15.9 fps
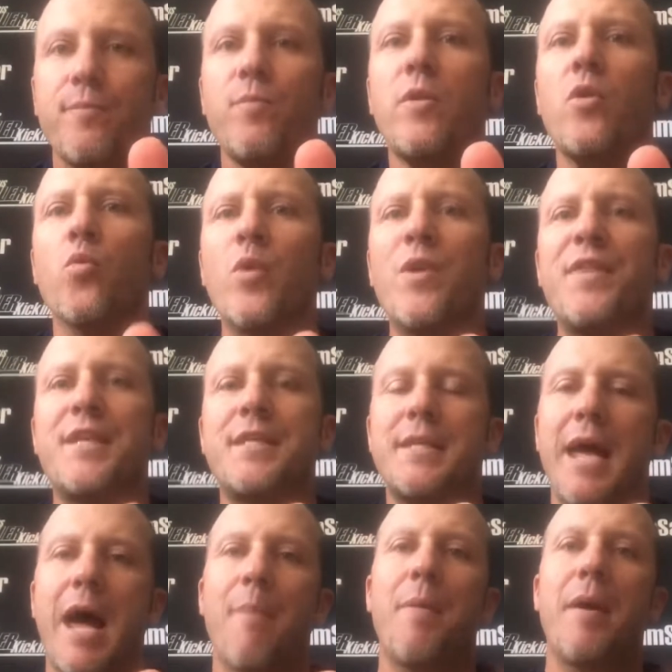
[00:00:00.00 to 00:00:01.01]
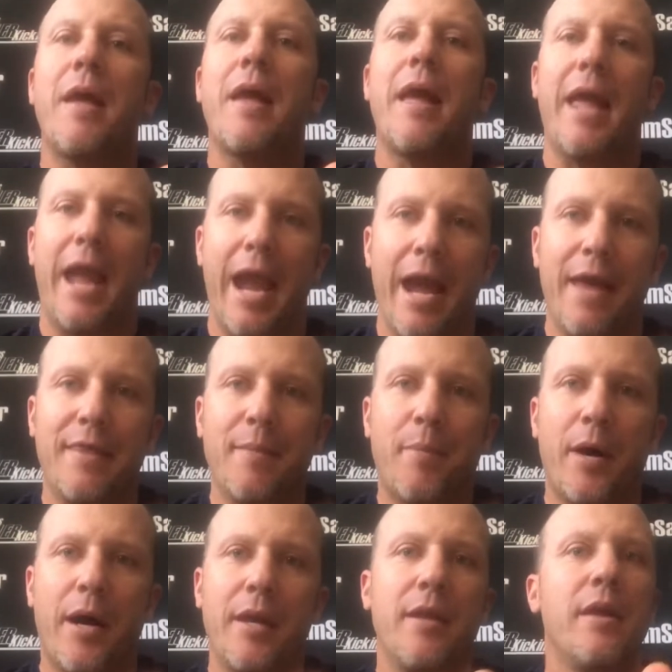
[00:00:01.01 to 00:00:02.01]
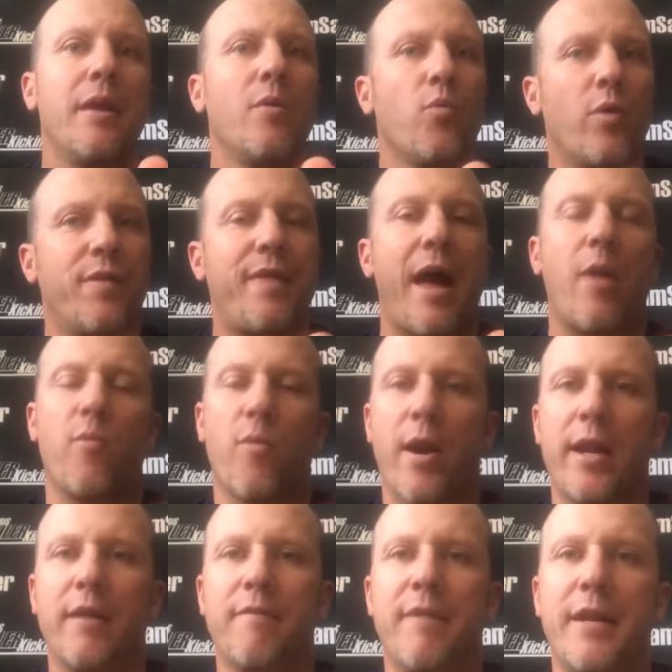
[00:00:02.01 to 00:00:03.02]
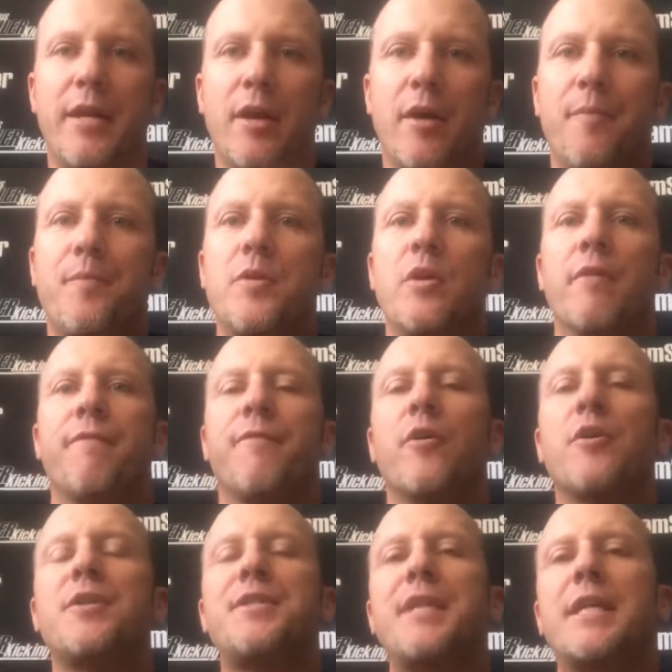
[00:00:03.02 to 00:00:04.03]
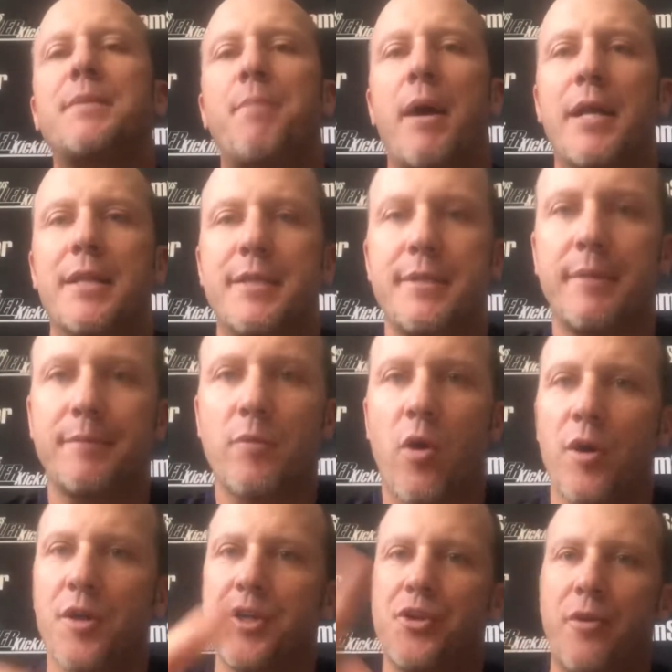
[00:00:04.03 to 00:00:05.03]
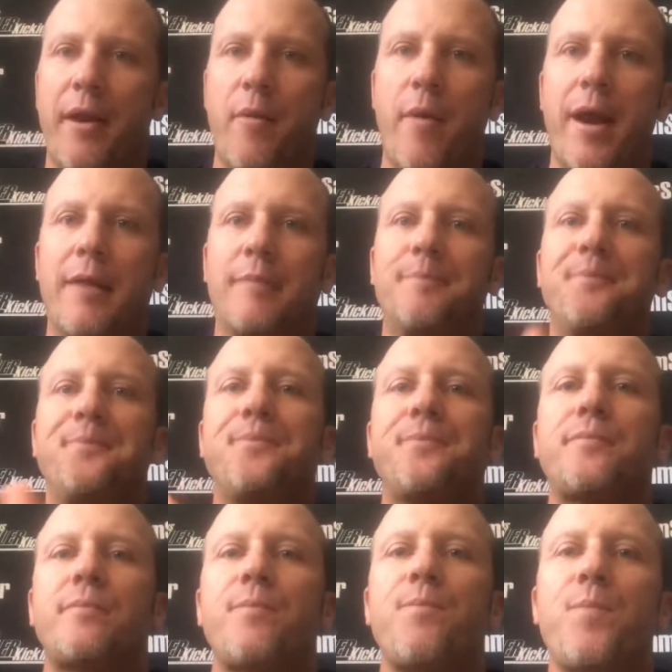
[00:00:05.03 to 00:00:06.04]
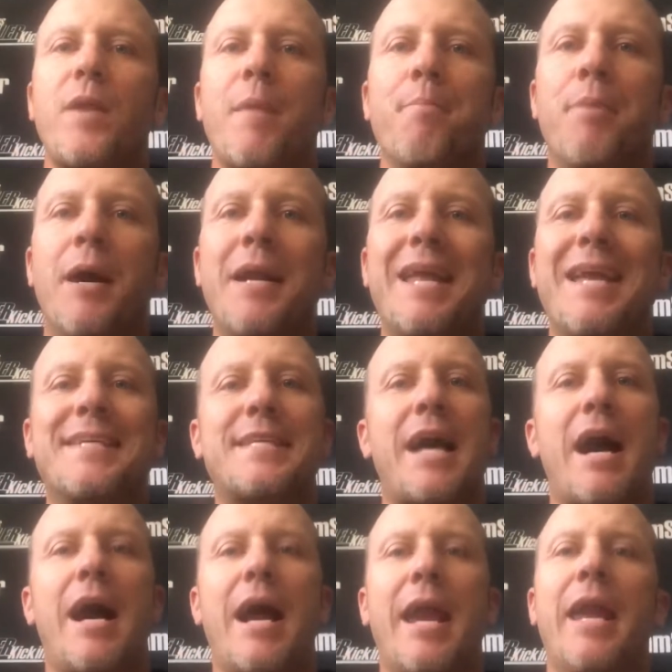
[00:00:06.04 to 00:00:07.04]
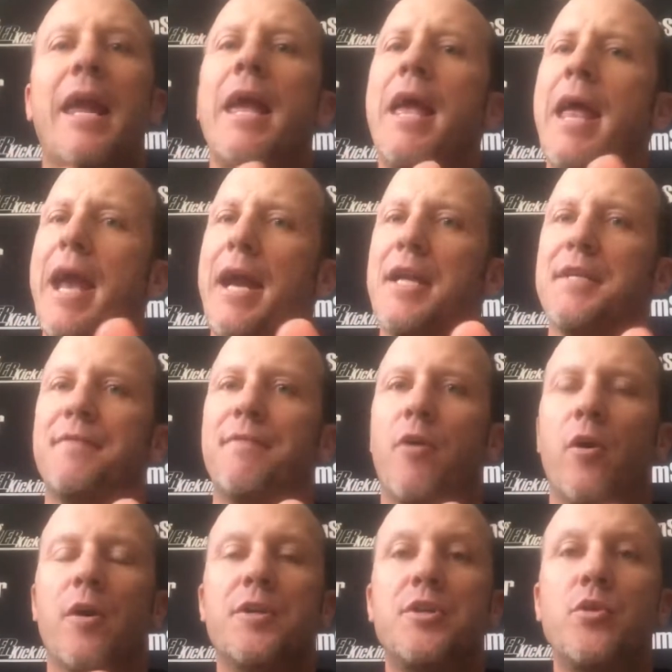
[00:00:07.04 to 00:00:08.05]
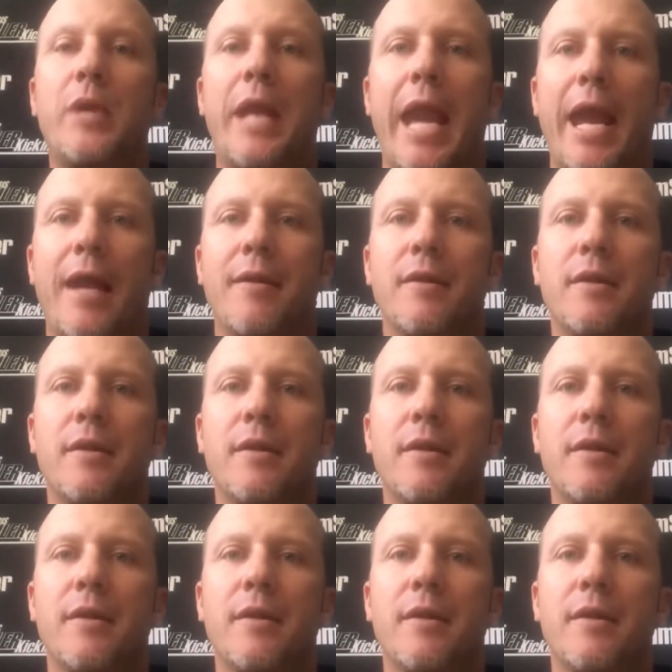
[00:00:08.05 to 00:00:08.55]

with the snap and the punt with that running video. Your first 6 punts are straight away. Punt as high and as far as you can.